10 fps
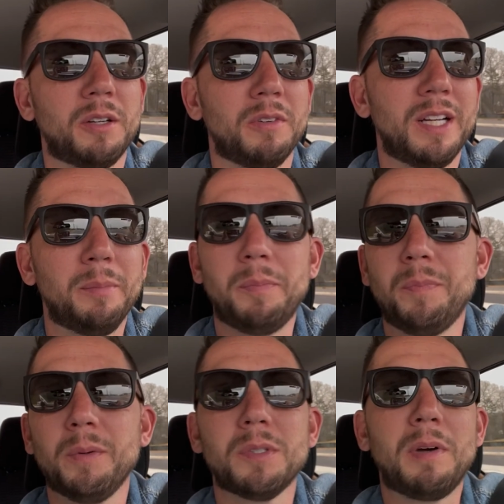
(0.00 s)
ramp.
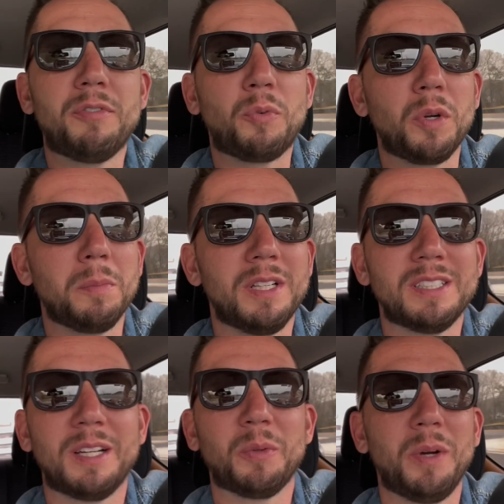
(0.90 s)
It was about 40 minutes
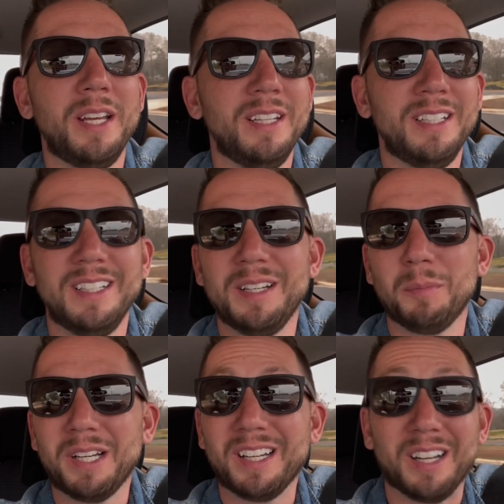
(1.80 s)
out of the way. It
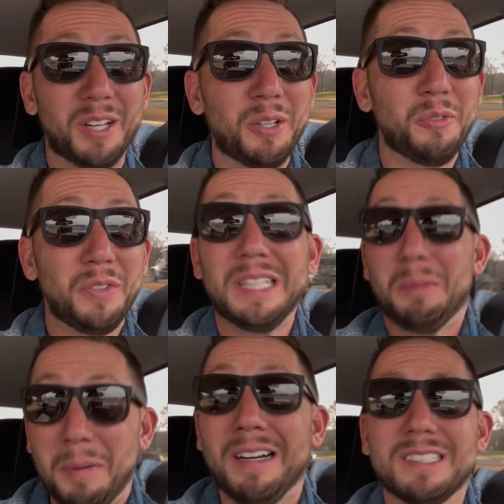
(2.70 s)
was
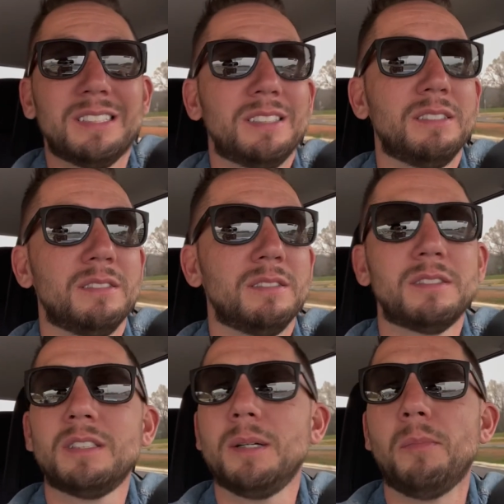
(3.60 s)

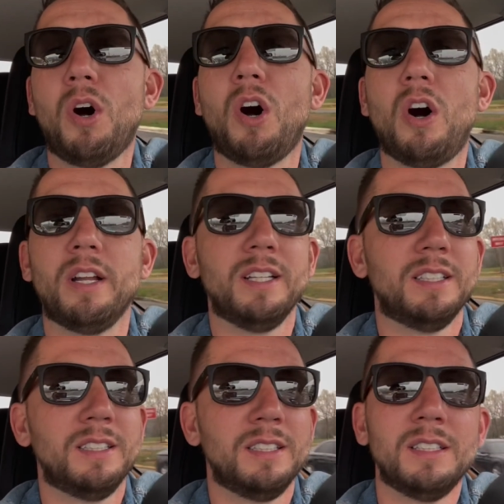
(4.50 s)
$150. Come on.
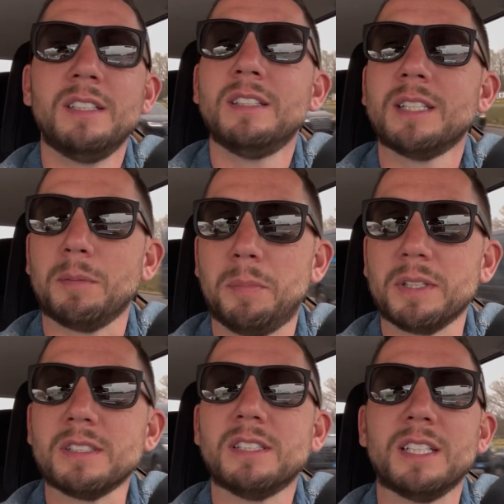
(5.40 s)
I'm gonna pick
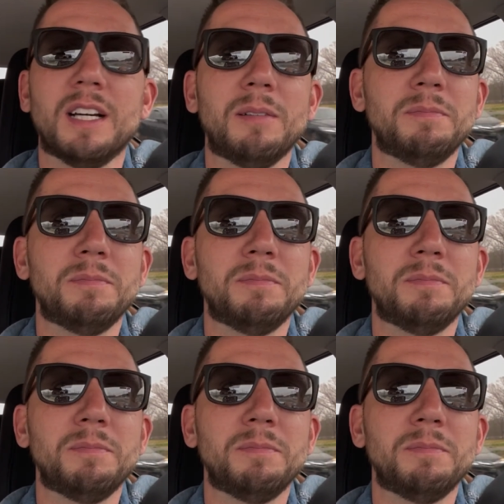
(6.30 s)
this thing up.